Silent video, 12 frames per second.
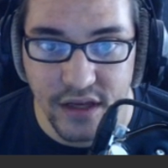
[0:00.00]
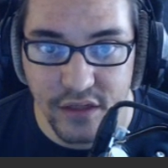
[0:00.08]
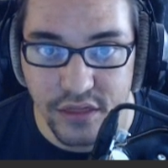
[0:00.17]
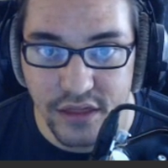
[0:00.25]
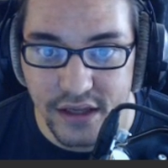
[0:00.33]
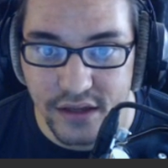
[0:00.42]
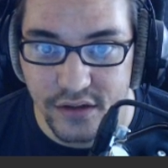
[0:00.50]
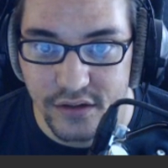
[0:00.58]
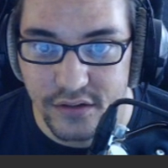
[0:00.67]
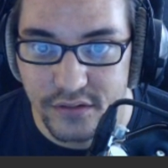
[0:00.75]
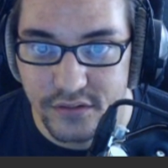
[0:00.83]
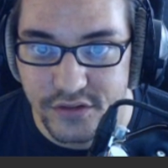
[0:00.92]
I think,
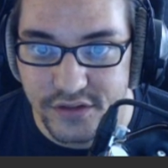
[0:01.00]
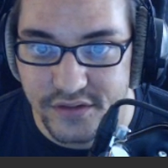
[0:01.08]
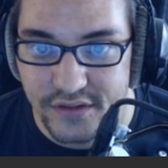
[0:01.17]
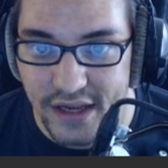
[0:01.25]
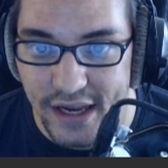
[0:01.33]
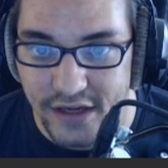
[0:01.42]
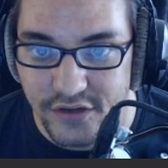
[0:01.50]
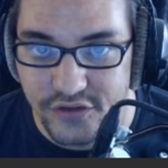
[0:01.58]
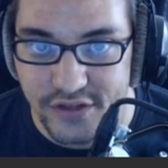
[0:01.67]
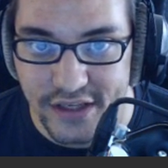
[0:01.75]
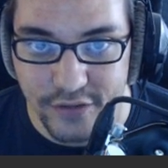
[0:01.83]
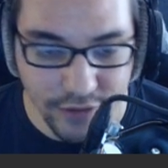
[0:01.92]
just ate
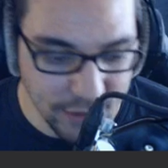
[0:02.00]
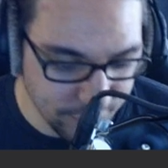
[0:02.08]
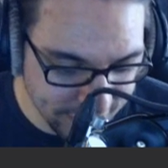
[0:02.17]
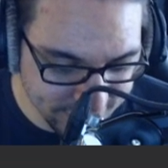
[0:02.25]
shit right when I